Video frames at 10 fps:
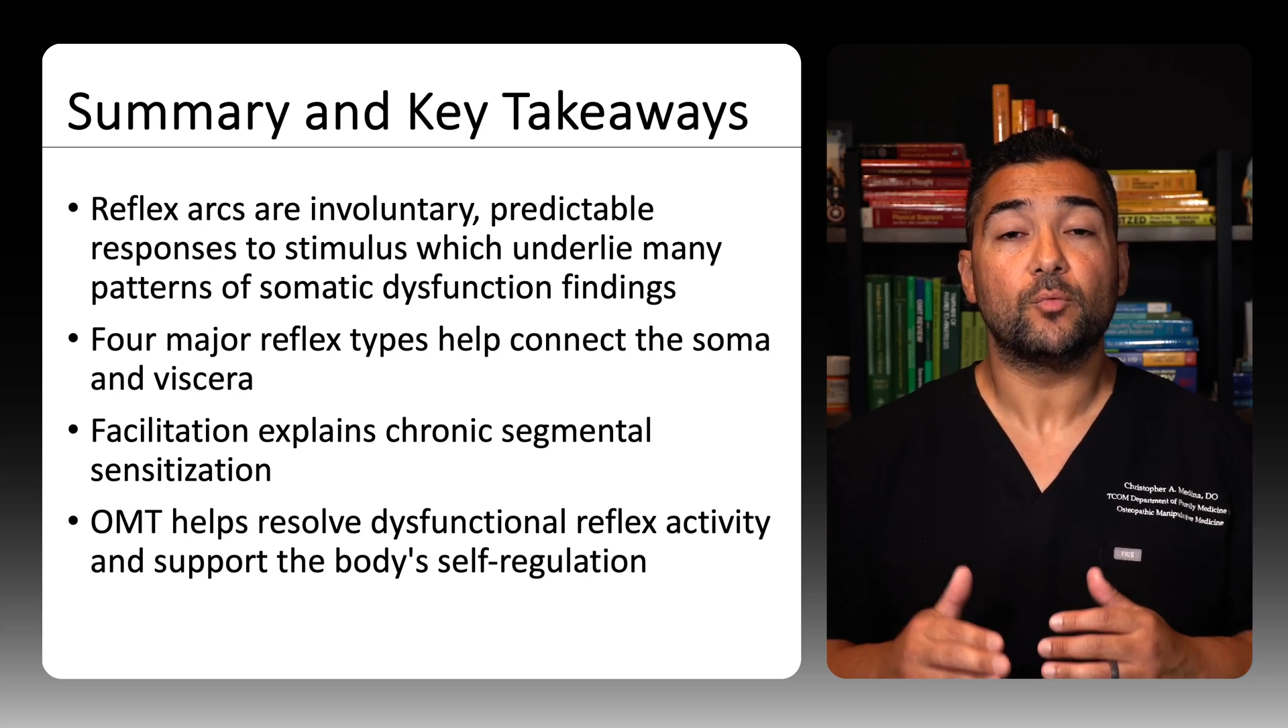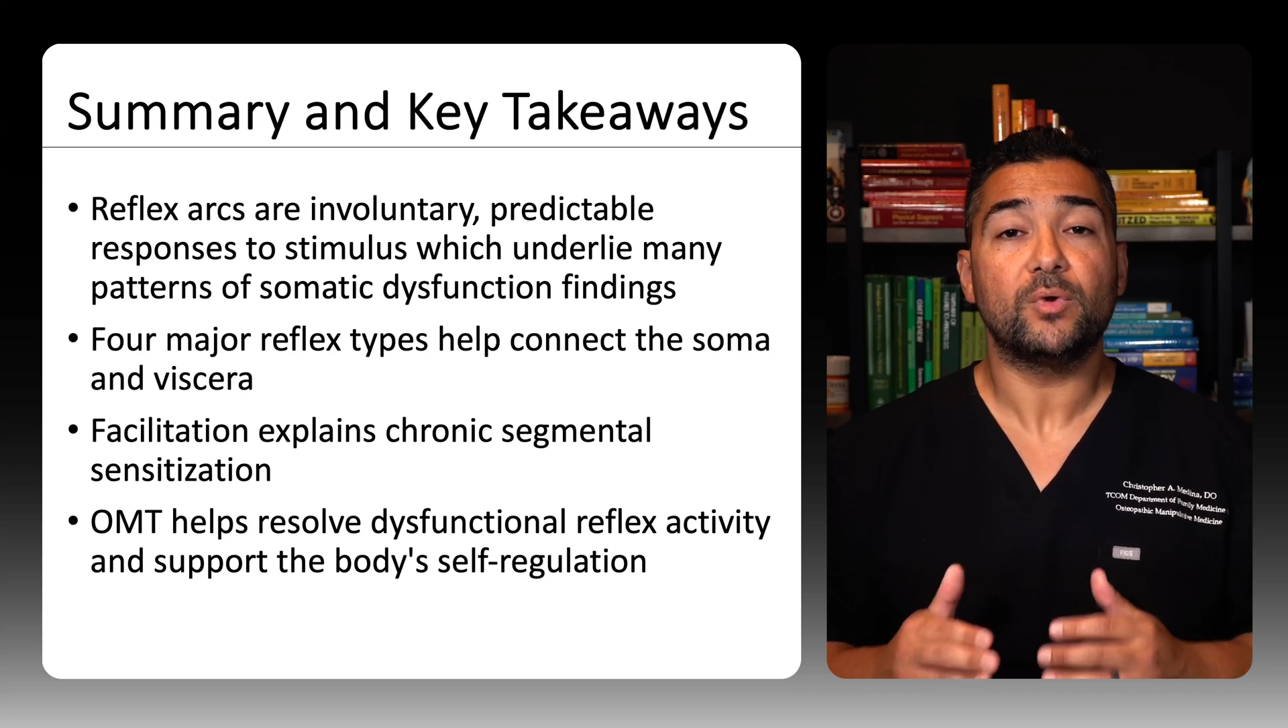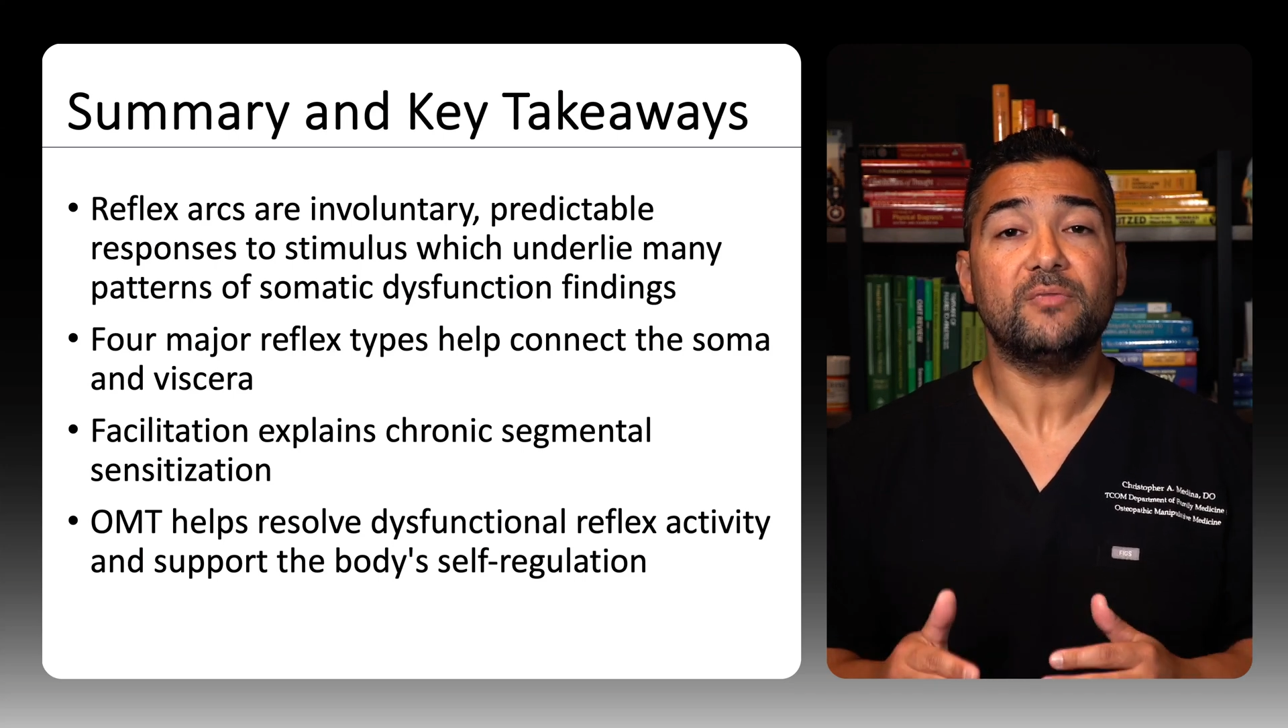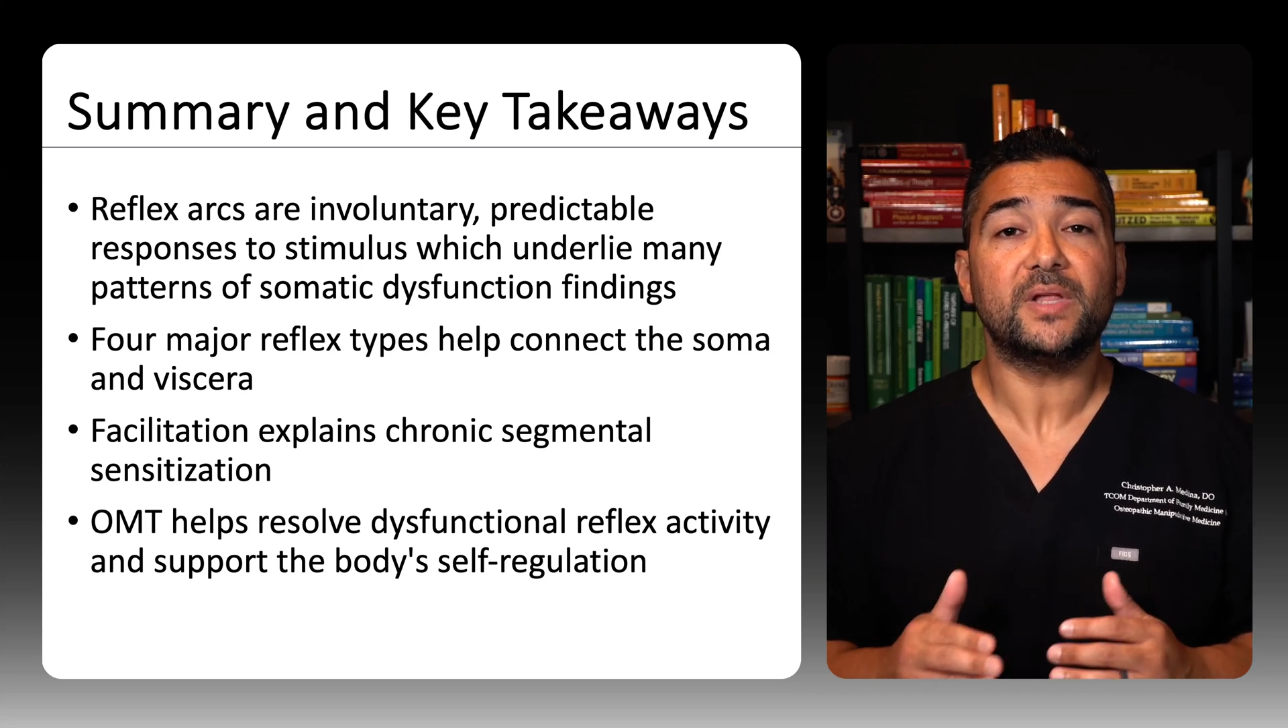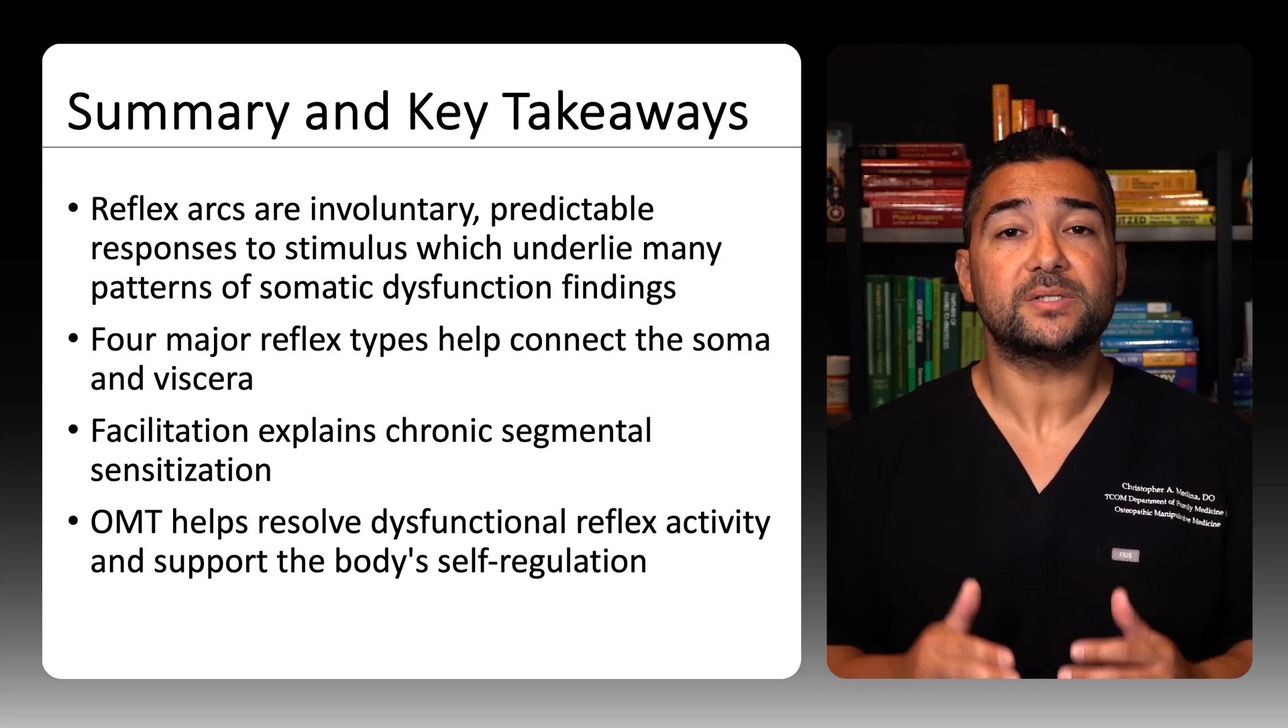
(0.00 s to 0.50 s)

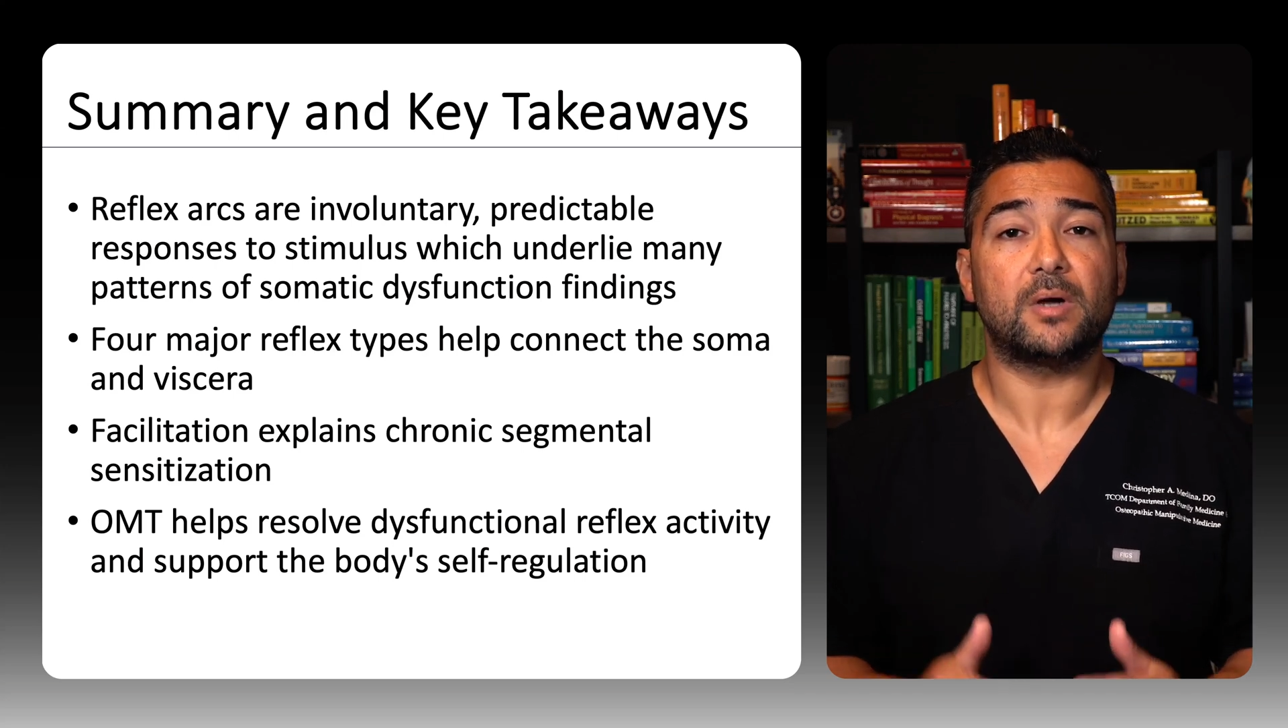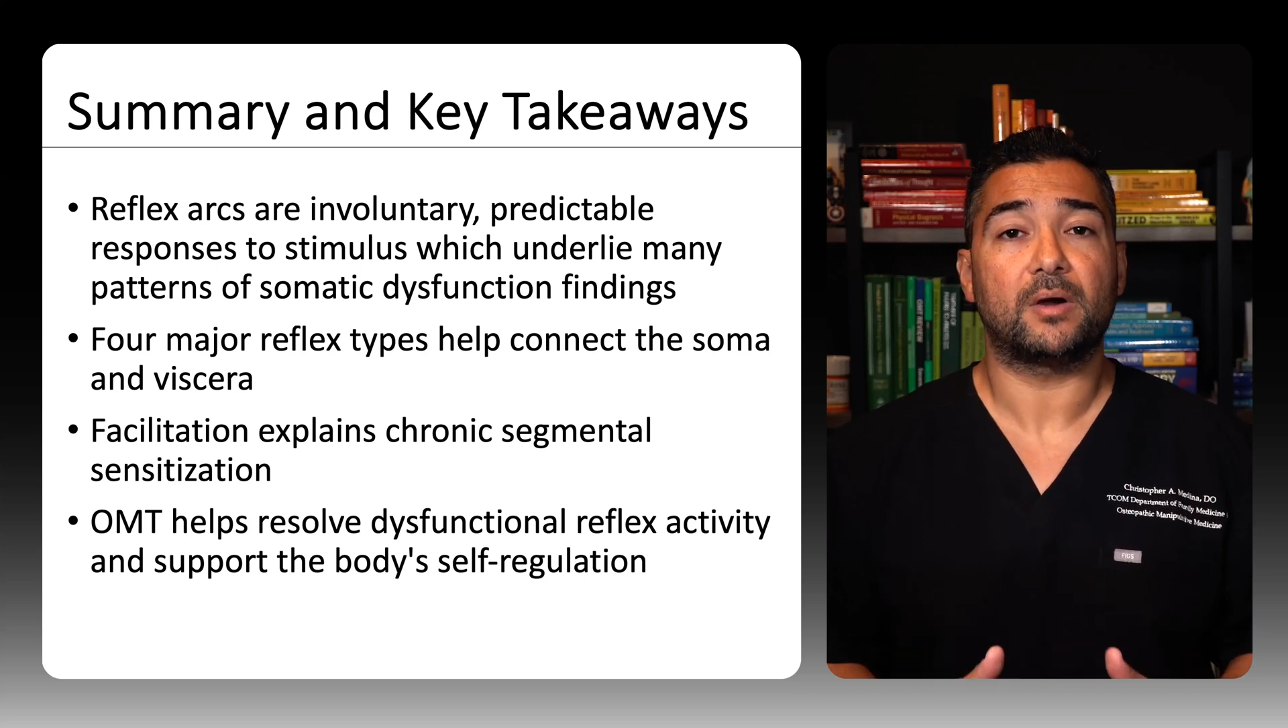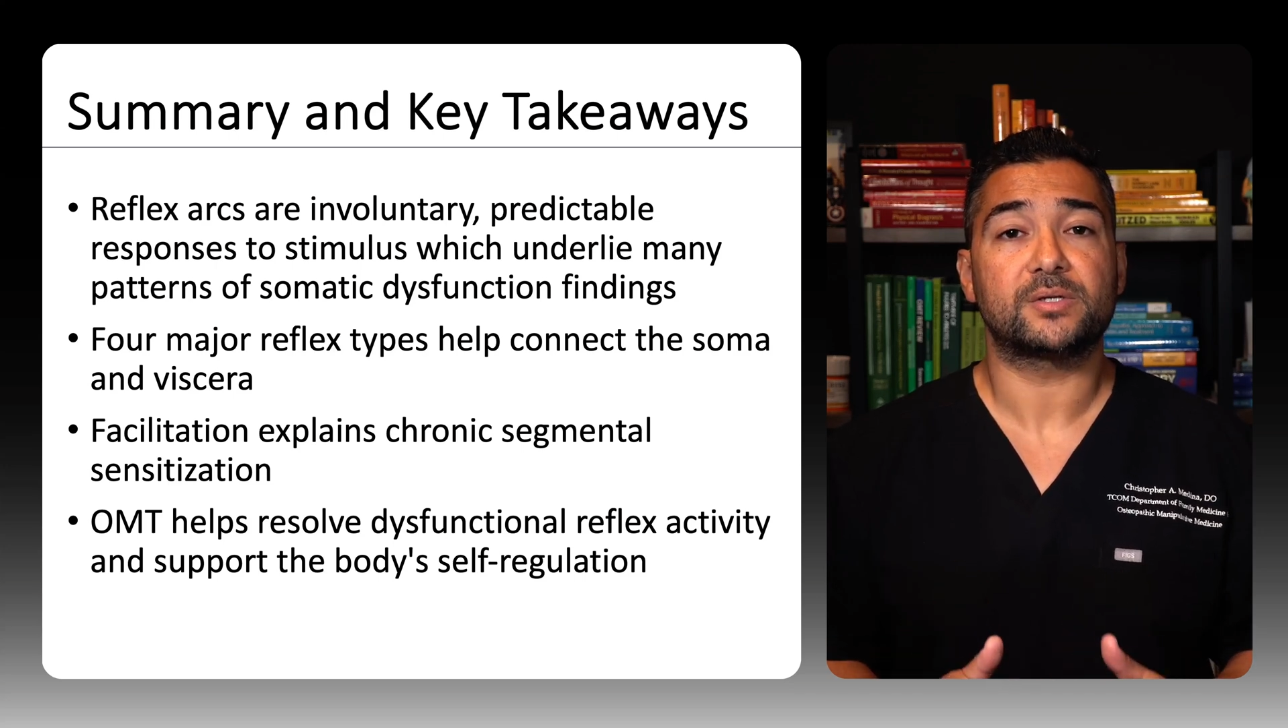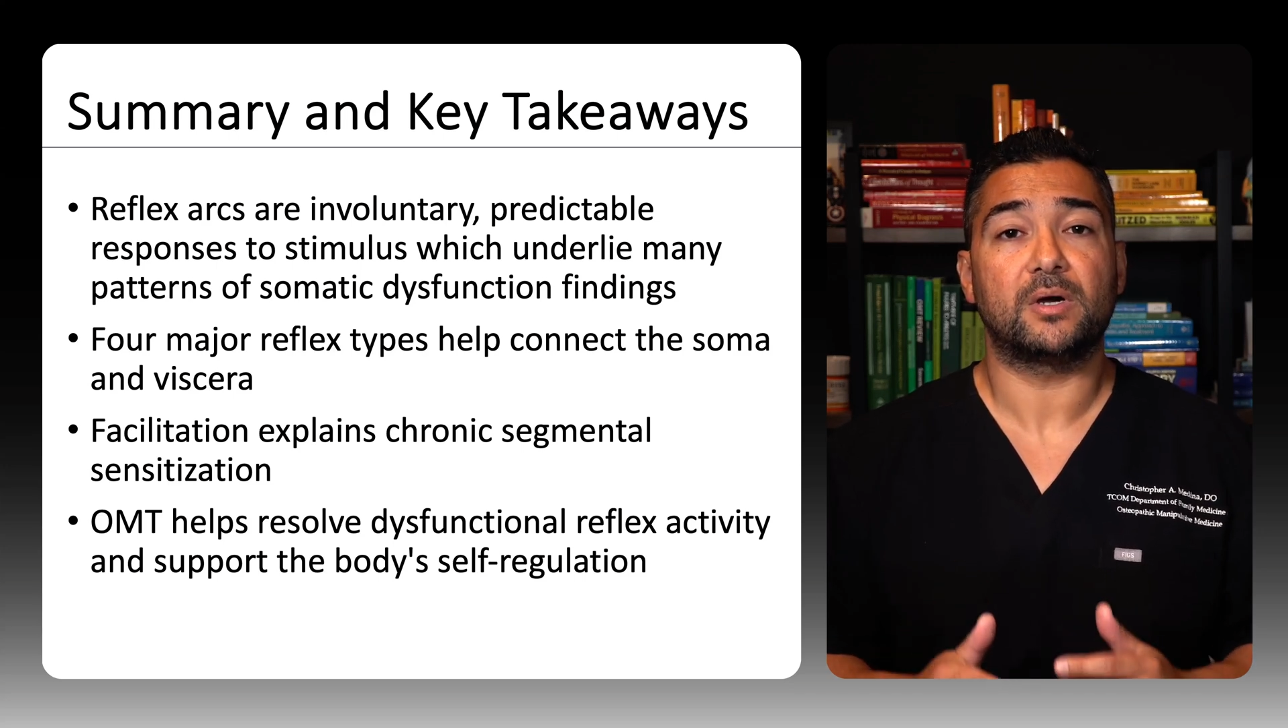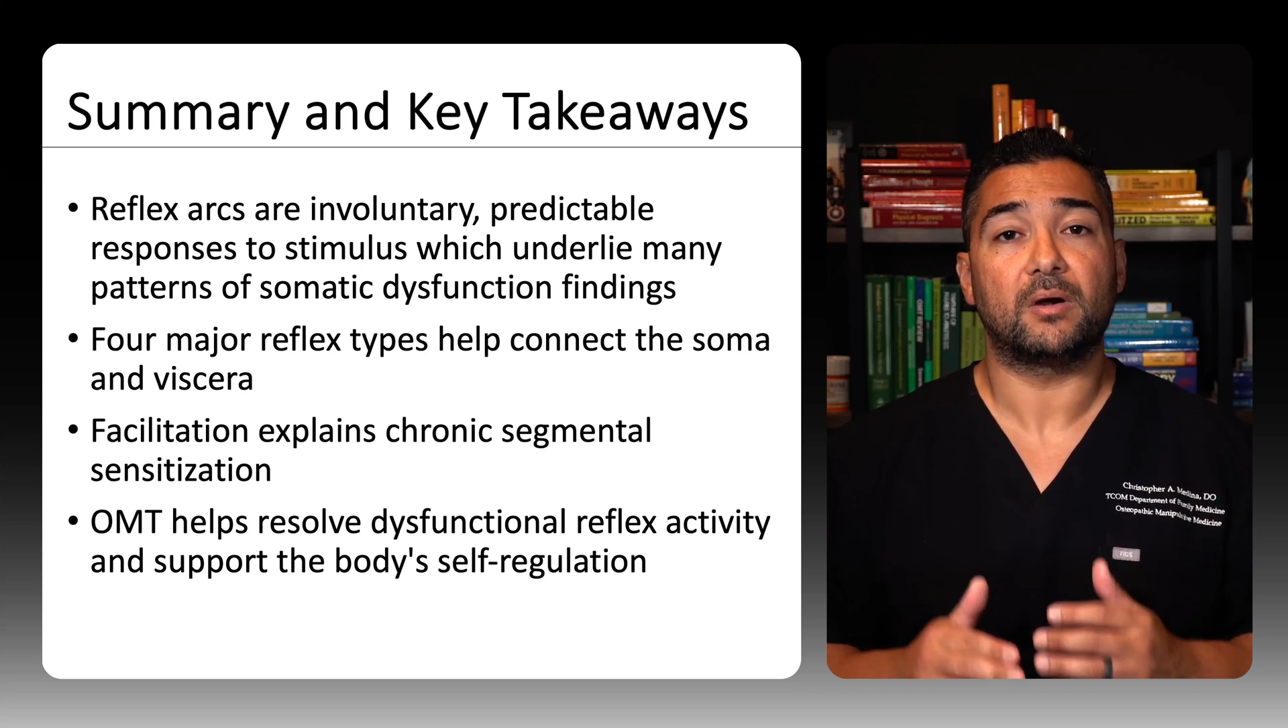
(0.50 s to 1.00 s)
Reflex arcs